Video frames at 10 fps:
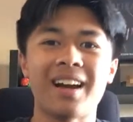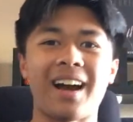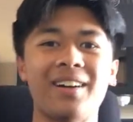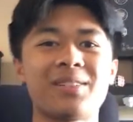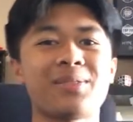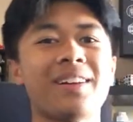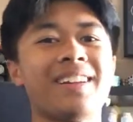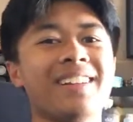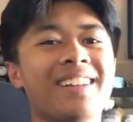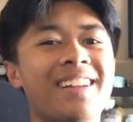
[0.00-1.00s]
I was
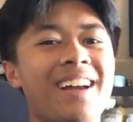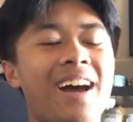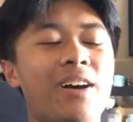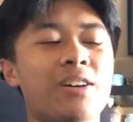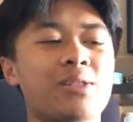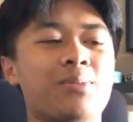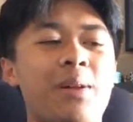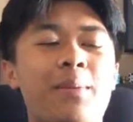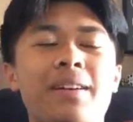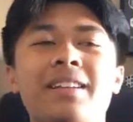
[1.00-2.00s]
playing I was
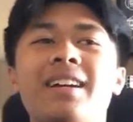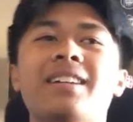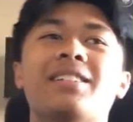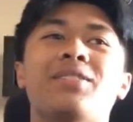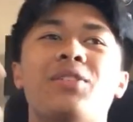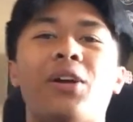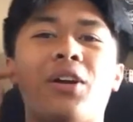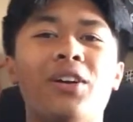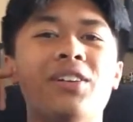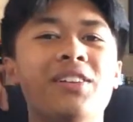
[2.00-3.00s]
playing my DS, and if you
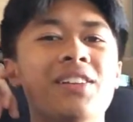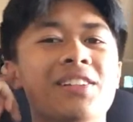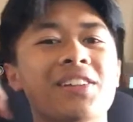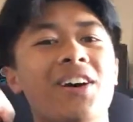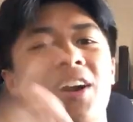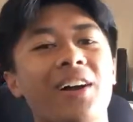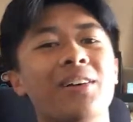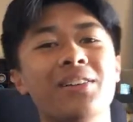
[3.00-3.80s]
heard the song,